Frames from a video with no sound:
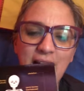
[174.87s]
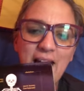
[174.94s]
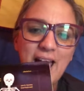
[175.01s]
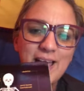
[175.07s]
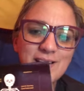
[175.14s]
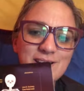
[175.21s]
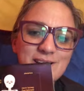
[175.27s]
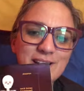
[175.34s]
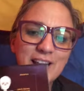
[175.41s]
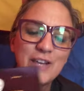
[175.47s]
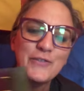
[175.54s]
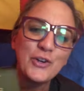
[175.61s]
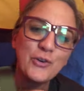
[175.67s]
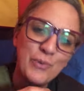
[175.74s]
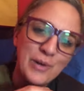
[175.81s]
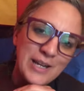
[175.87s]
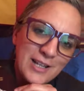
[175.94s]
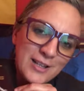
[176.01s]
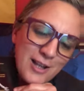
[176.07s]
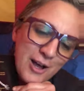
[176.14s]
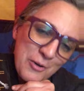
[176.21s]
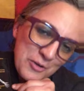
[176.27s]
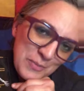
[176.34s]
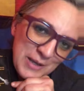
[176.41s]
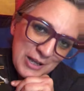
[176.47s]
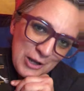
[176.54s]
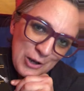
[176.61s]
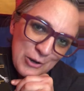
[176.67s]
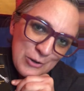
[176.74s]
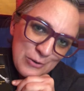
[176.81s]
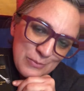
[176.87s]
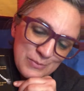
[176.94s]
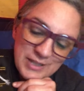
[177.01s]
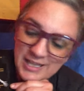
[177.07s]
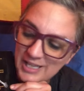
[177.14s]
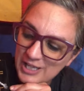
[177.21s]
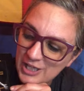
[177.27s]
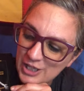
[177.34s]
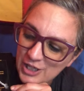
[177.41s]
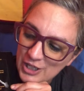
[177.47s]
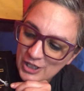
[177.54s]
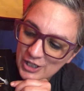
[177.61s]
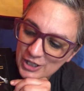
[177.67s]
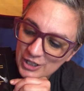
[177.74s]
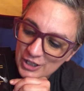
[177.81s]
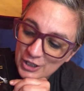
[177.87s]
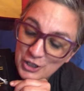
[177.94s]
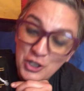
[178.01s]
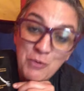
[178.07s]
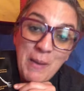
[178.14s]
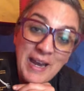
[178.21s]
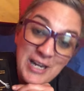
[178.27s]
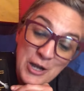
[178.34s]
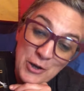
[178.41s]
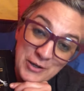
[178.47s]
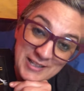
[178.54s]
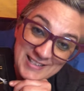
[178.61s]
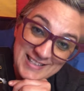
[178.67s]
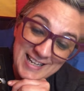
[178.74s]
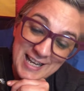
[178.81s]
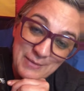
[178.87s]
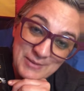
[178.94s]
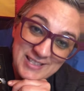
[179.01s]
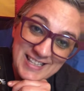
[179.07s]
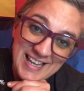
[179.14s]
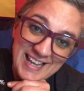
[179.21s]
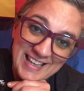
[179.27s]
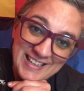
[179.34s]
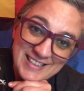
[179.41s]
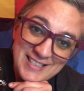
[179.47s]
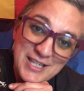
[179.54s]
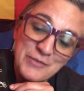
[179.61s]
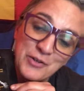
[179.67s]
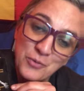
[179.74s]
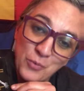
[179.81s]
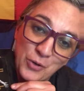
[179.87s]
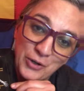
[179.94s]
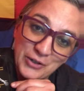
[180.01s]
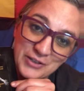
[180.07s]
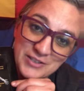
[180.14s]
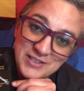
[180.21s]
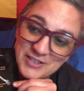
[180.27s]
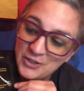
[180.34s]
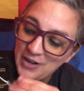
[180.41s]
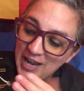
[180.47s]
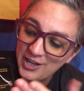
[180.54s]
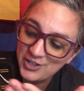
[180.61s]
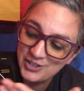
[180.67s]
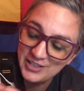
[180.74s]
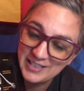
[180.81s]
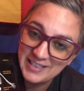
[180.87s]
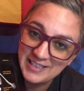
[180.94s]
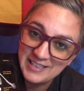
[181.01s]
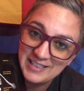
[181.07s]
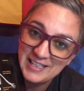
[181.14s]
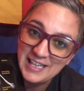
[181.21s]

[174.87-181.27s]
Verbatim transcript: And if you're reading along with me at home, you may notice that I'm saying different words than are actually